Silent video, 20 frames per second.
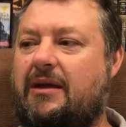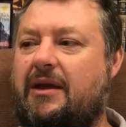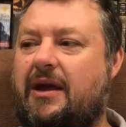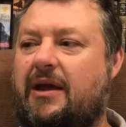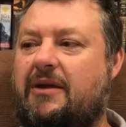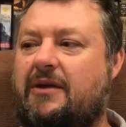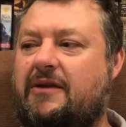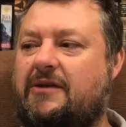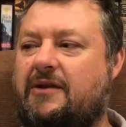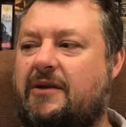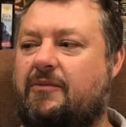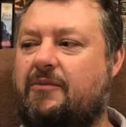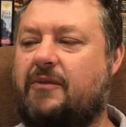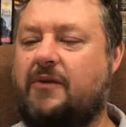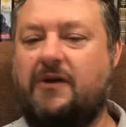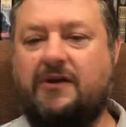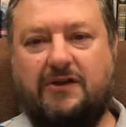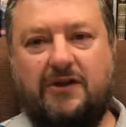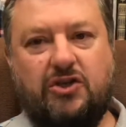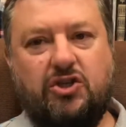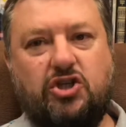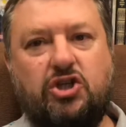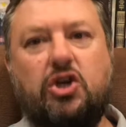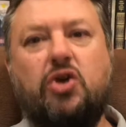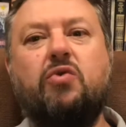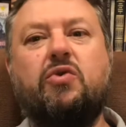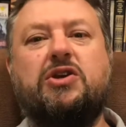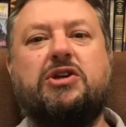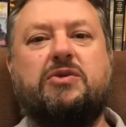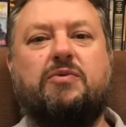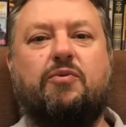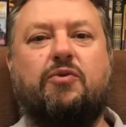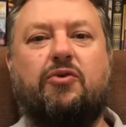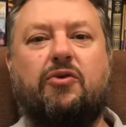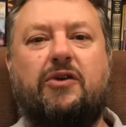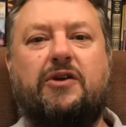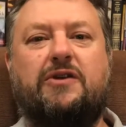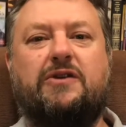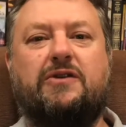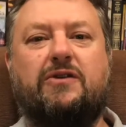these are Jewish
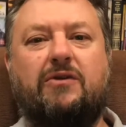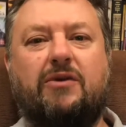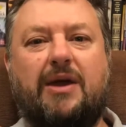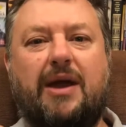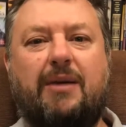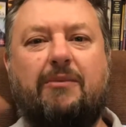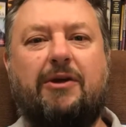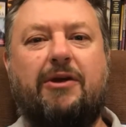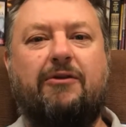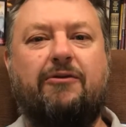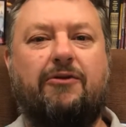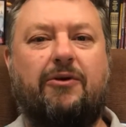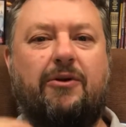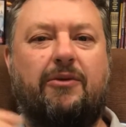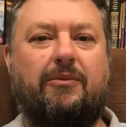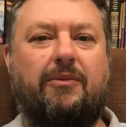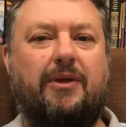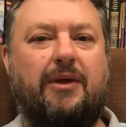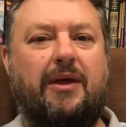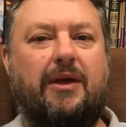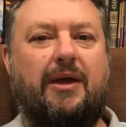priests who are coming from